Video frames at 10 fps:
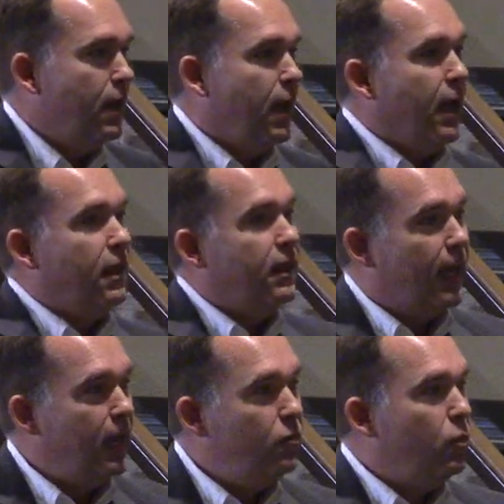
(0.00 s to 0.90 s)
And
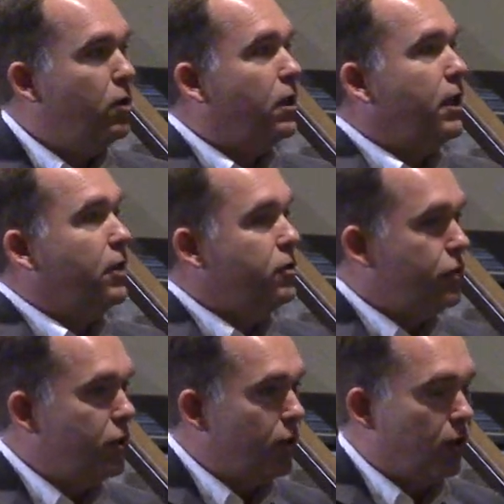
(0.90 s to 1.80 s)
they will
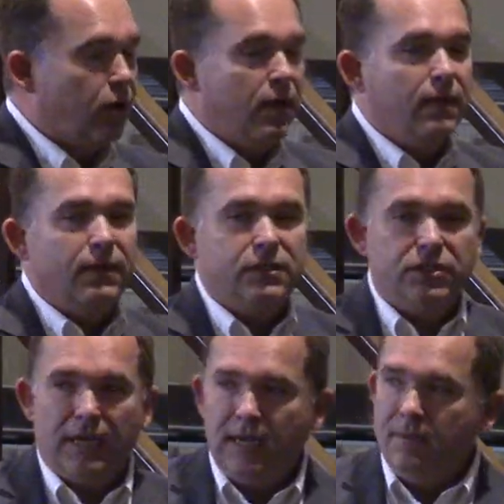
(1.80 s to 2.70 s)
endure the
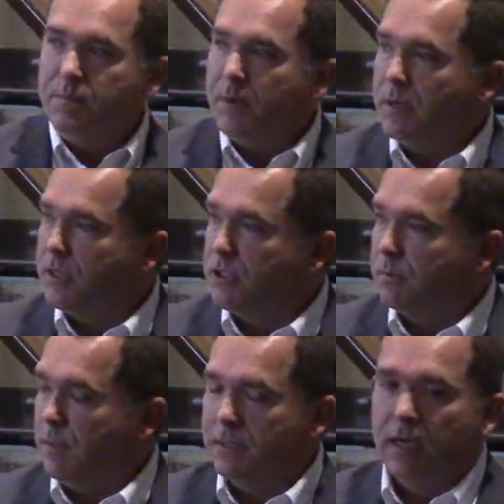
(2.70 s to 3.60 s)
same
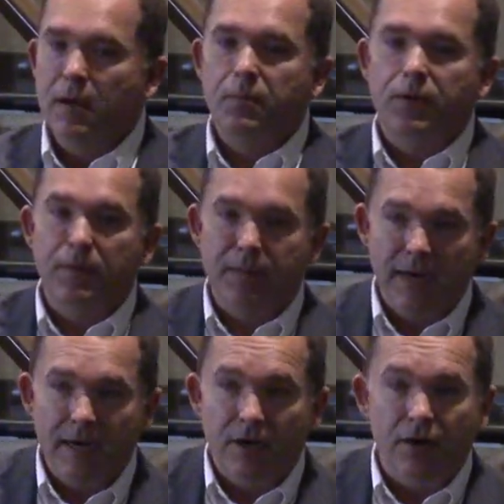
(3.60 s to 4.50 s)
punishment
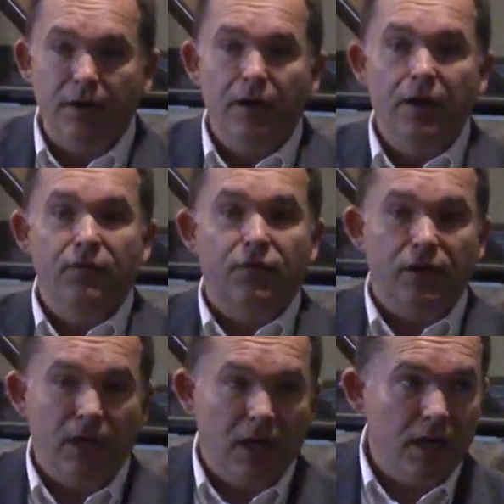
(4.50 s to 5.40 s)
prepared for
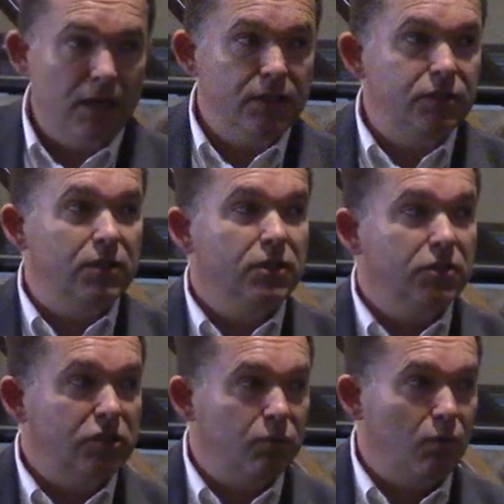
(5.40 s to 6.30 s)
God's
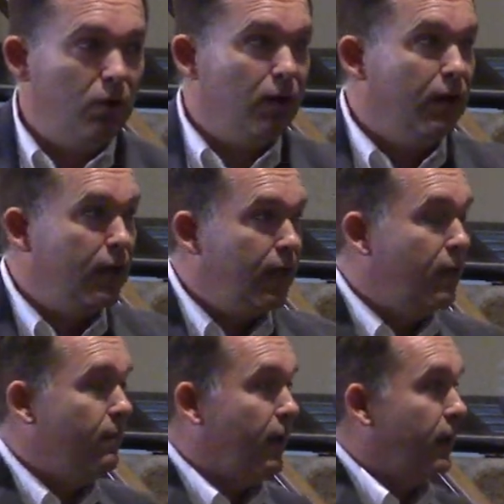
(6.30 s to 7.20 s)
sworn
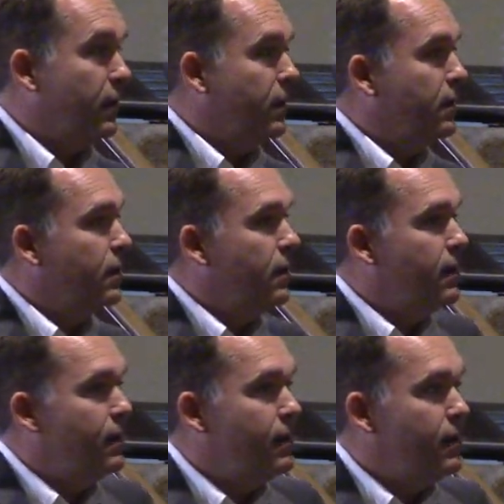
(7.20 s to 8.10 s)
enemy.
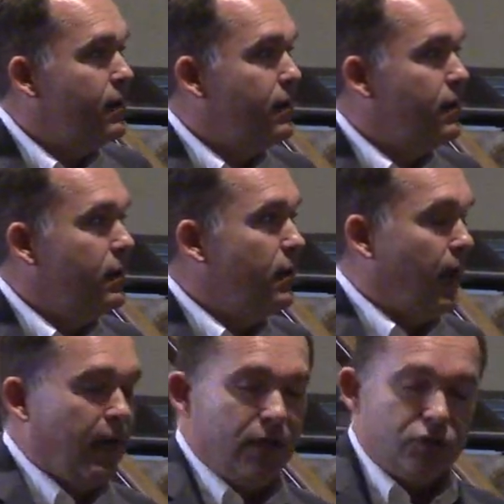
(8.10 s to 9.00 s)

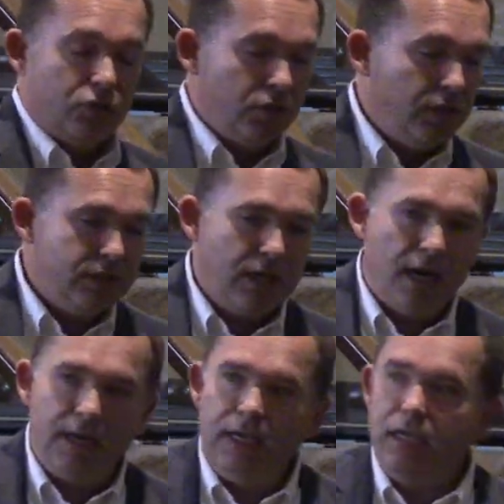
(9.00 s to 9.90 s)
And as good as
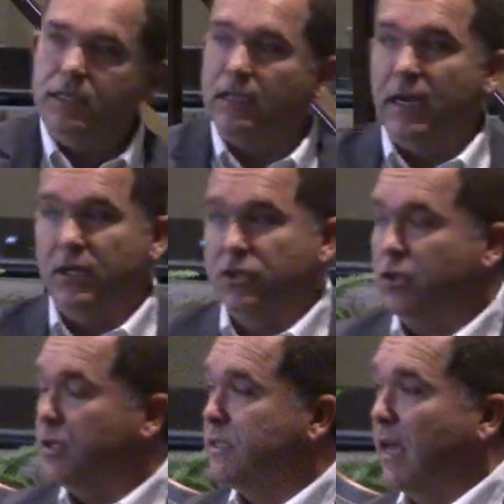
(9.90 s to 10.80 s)
God is, and as
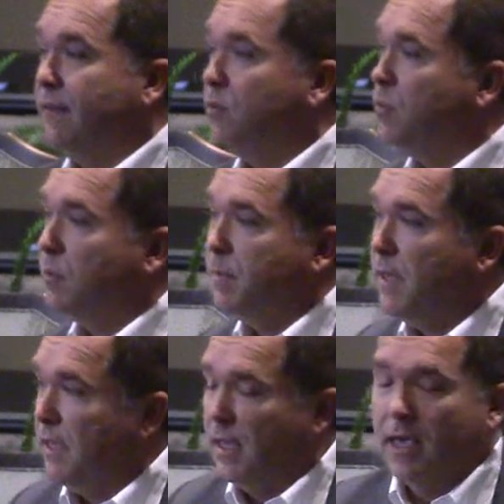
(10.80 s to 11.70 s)
good as heaven will
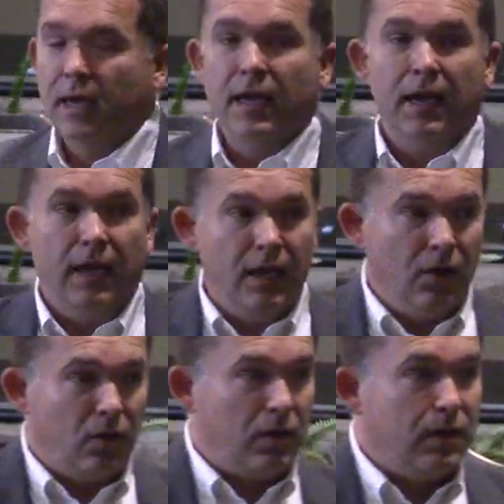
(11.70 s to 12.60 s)
be,
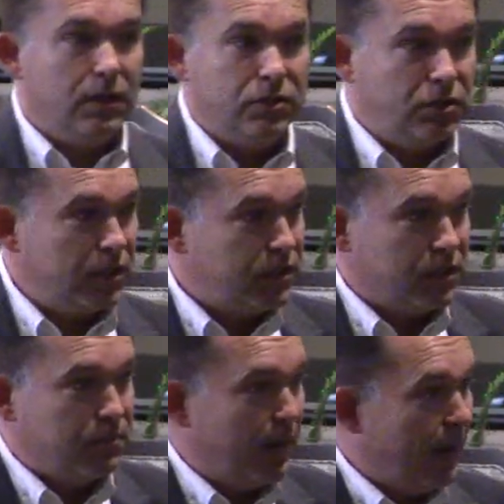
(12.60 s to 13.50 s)
hell is just as
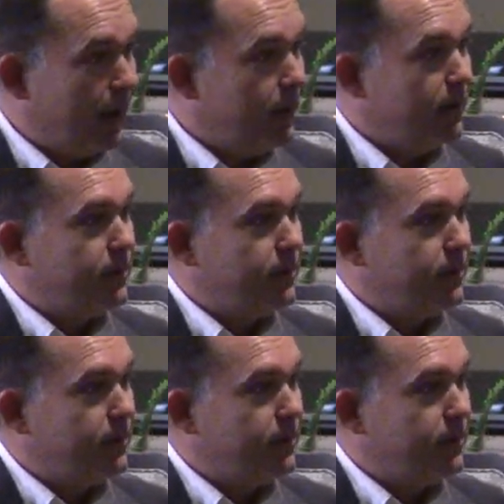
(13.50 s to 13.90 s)
bad.